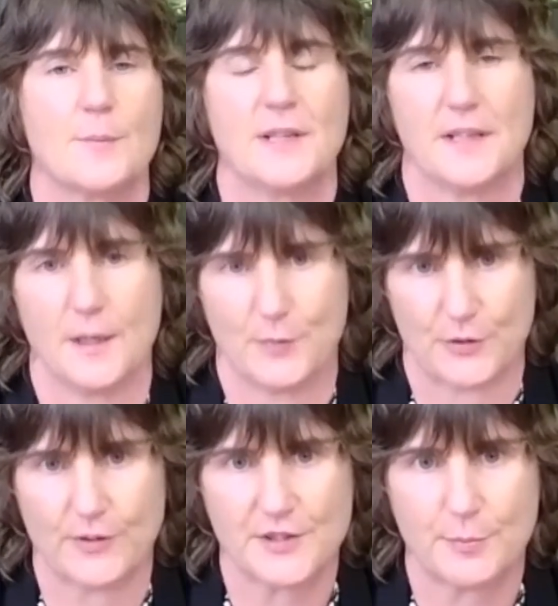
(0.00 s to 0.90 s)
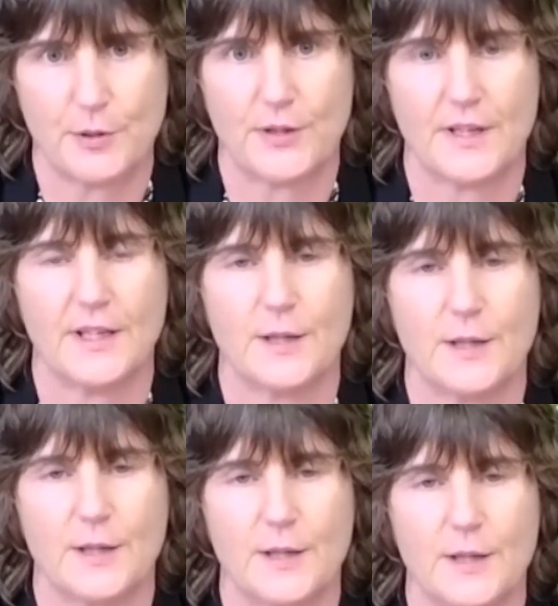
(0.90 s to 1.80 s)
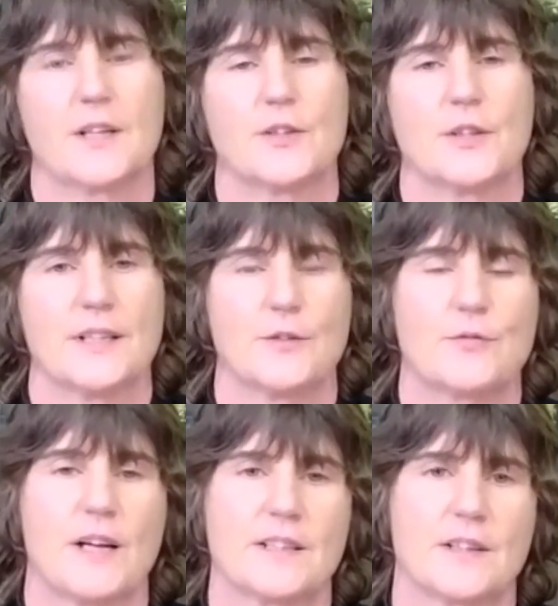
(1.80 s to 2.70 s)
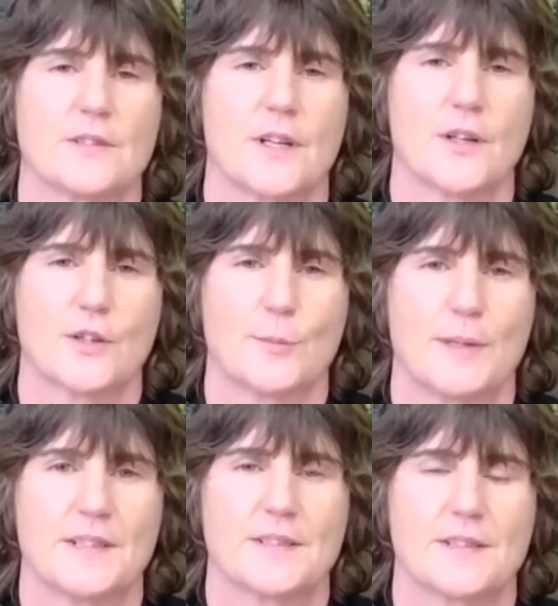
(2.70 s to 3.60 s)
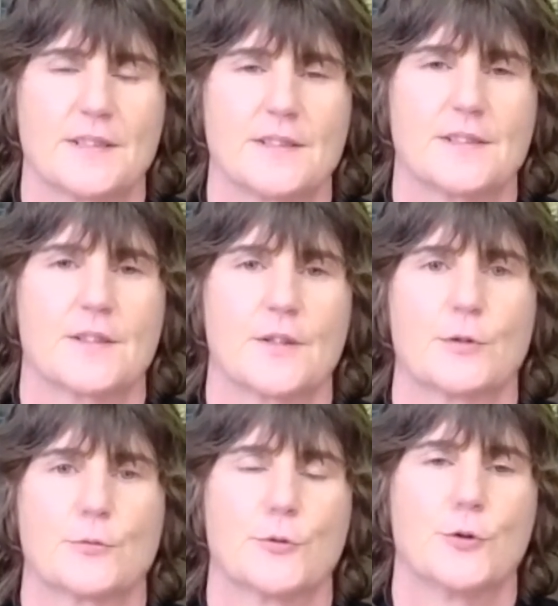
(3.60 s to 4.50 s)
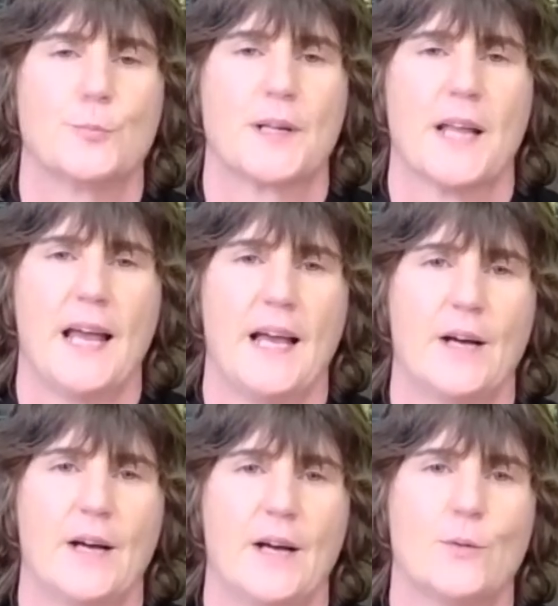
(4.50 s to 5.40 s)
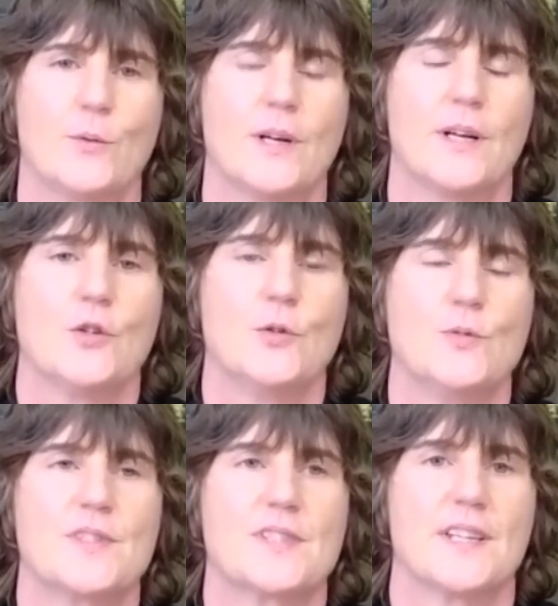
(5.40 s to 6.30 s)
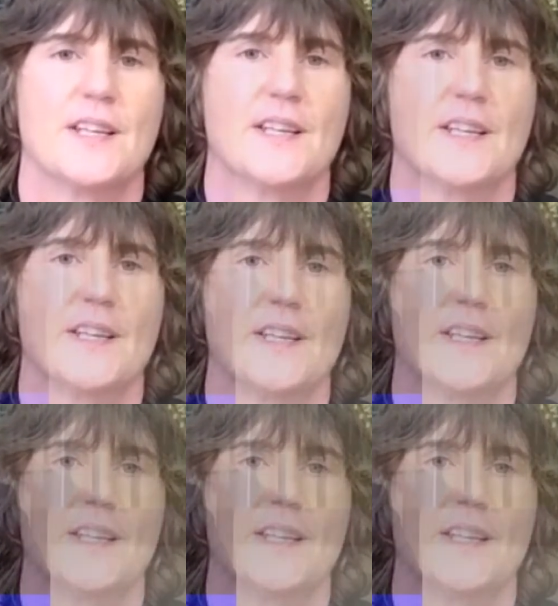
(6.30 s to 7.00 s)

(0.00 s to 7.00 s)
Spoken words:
immigrant community in particular, and the fact that there's this undocumented immigrant group, and how you see